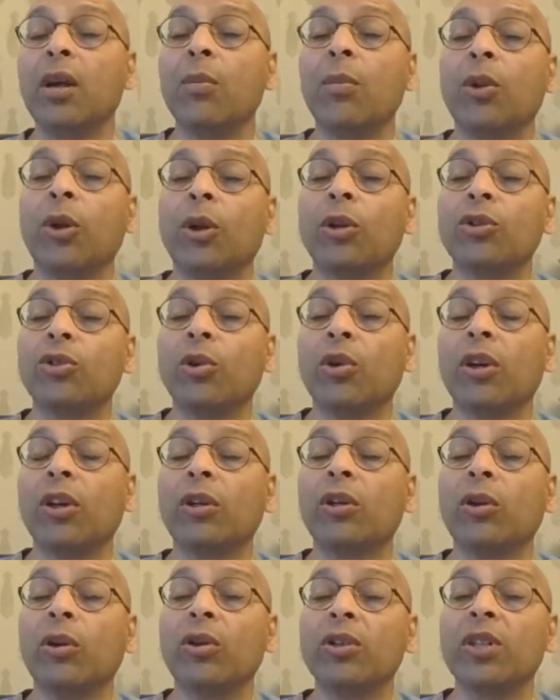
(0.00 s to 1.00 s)
but also
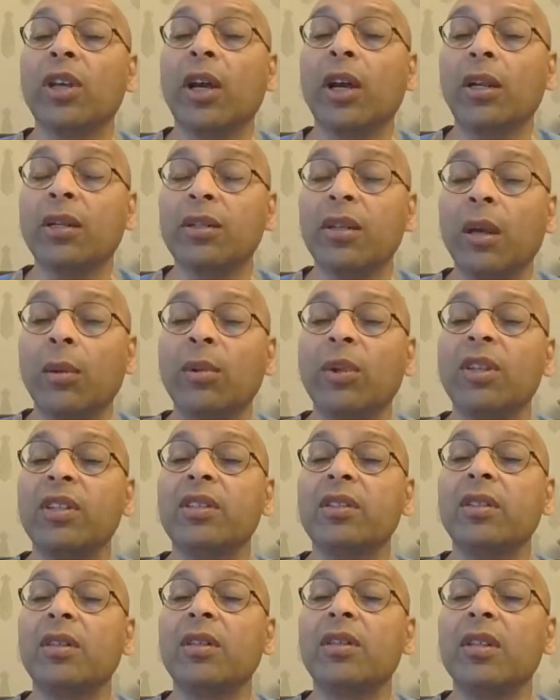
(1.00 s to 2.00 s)
can cause Alzheimer's
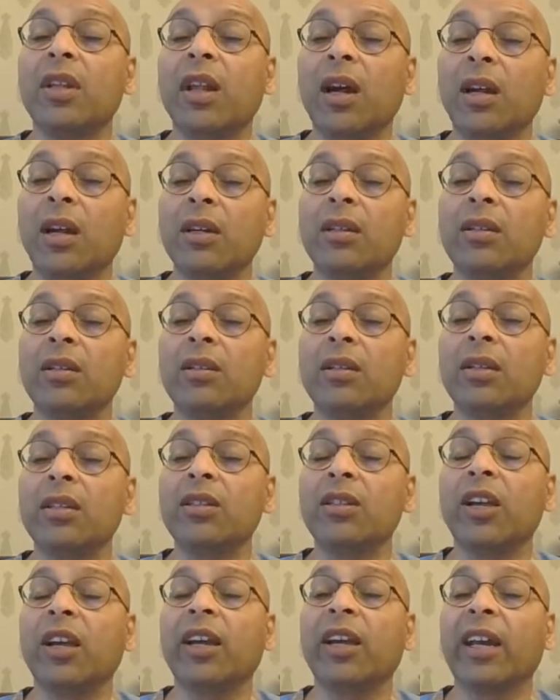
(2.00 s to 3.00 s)
disease, heart
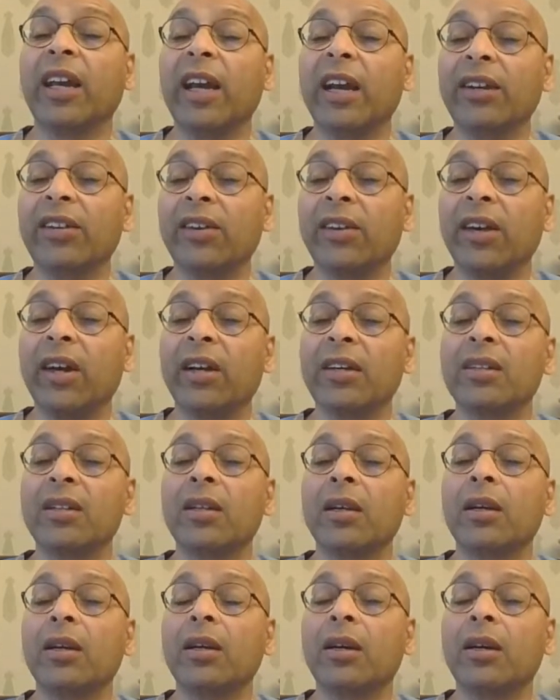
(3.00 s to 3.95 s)
disease, cataracts,